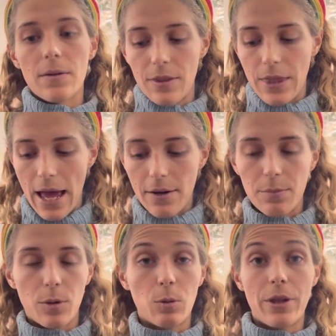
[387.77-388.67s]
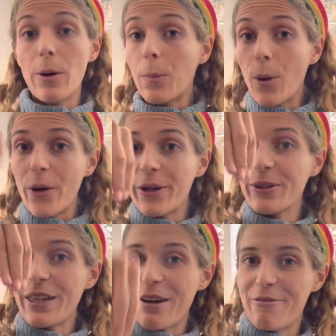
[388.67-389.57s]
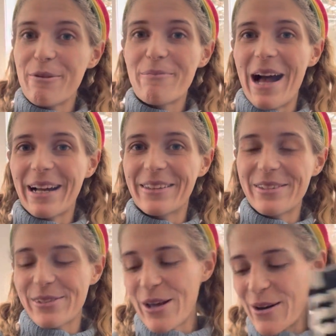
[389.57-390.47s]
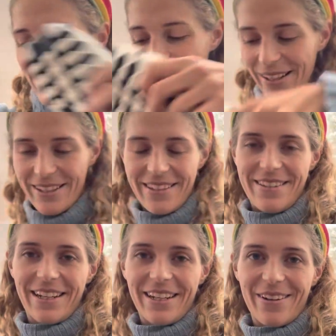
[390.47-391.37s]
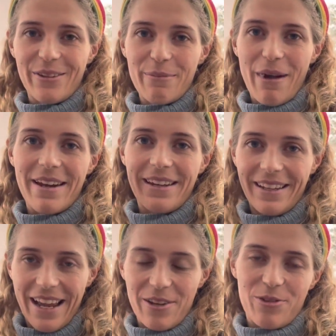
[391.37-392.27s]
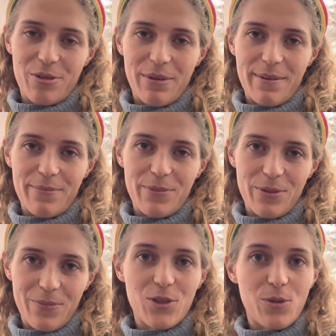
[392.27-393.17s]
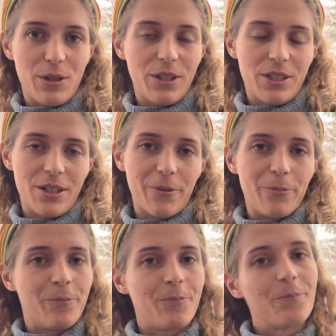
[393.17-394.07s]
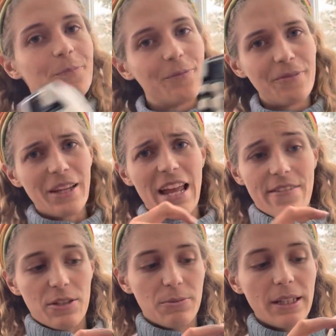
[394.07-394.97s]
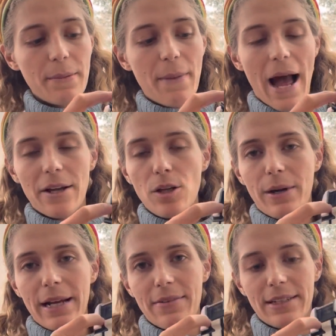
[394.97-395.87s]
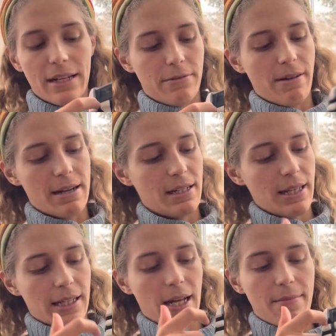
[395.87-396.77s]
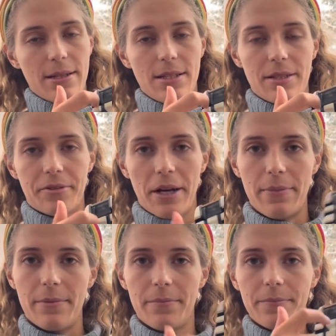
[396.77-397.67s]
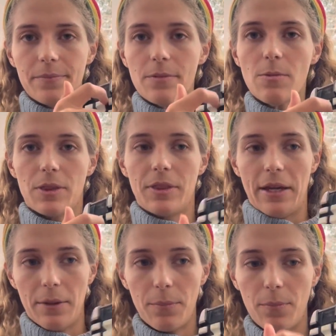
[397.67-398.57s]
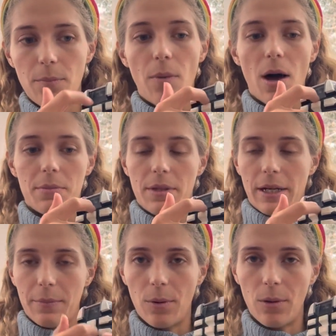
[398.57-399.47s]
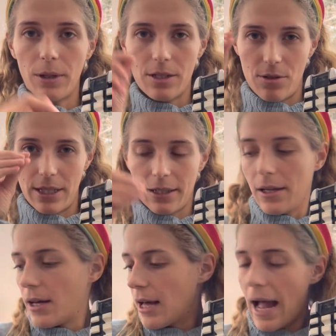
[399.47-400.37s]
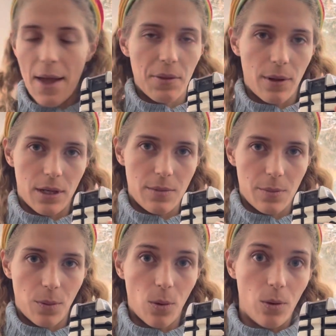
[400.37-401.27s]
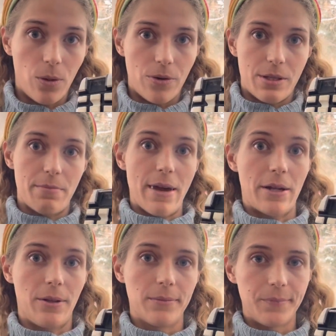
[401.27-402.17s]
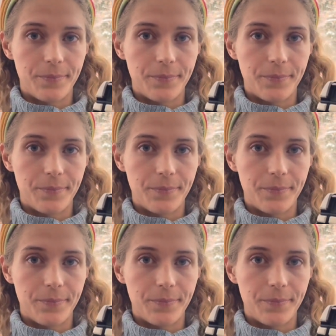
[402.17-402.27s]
then, but without putting that foot back in the snow, stick it on the binding, and you should be good to go. If it's really bad, you might have to get a friend to like come and scrape it with their bottom of their pole, because there's like at the bottom of the pole there's a metal